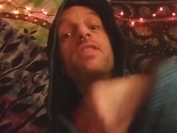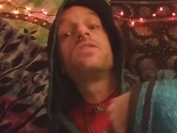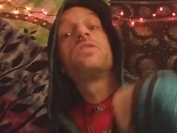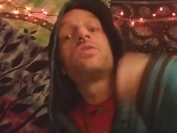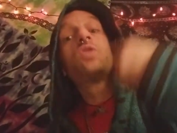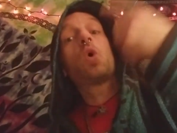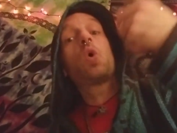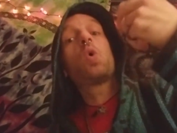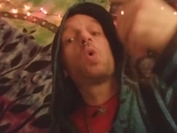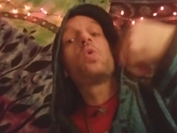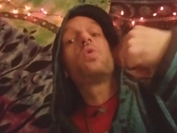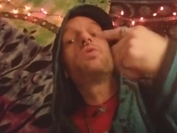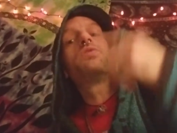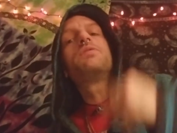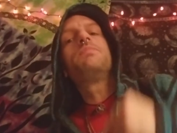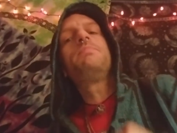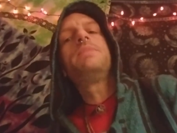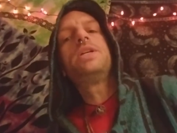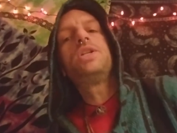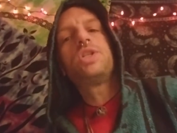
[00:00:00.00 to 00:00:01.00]

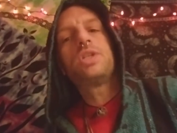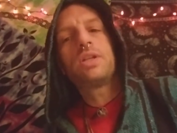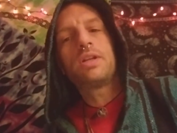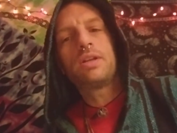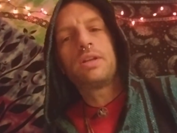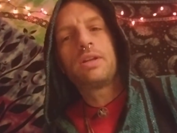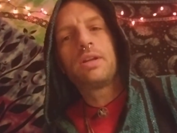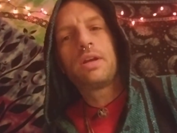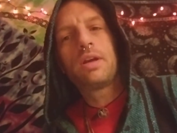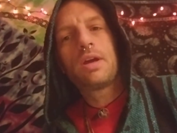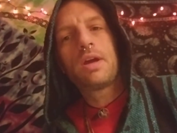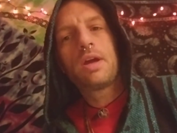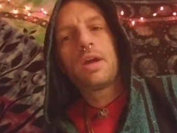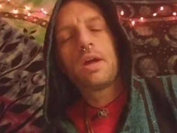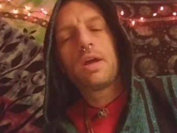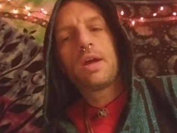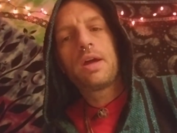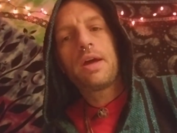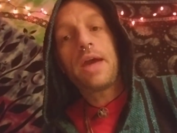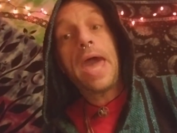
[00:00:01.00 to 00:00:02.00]
soul's mission,
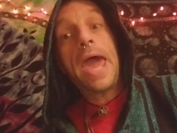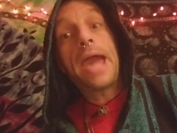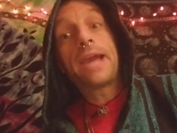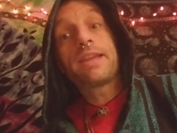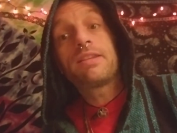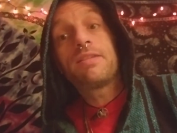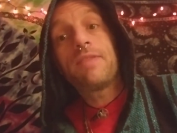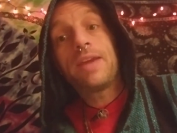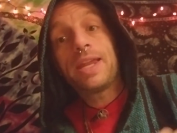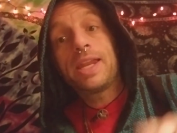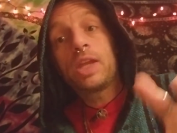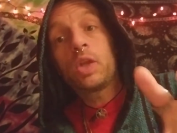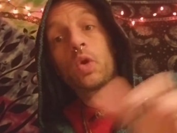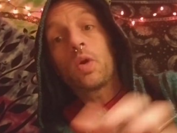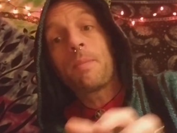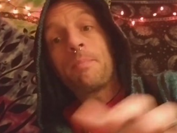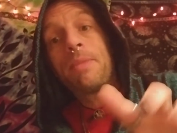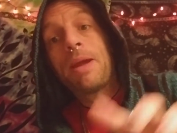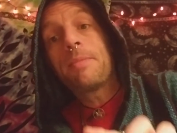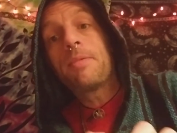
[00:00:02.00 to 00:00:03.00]
activating
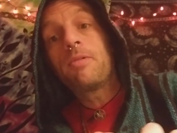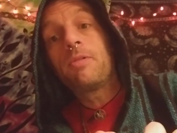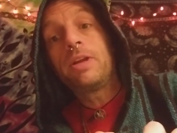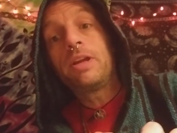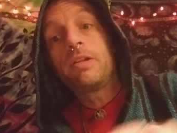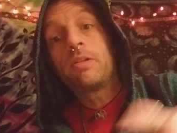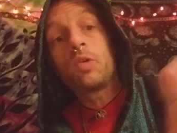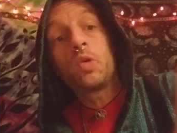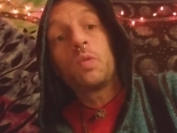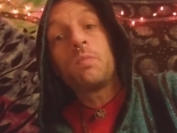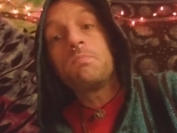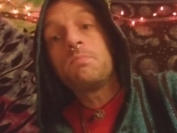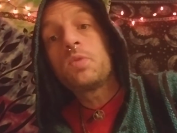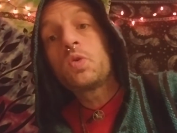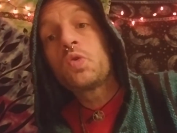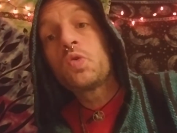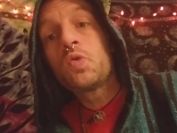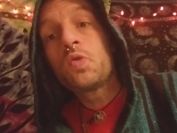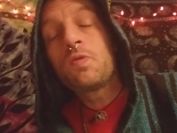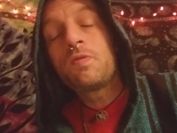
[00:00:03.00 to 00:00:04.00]
your memory through
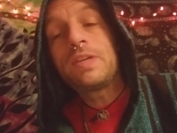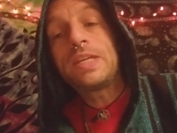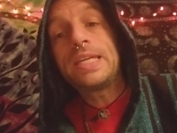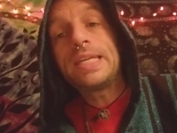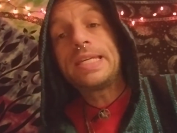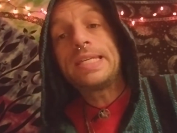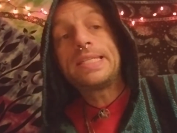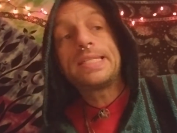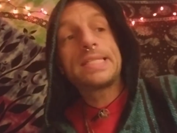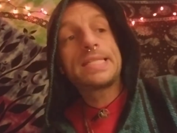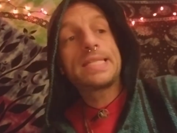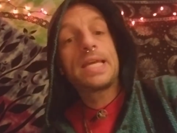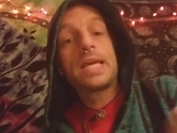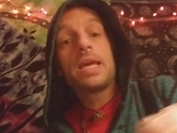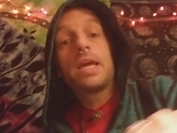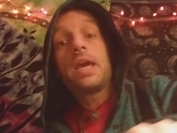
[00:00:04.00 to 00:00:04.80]
movies,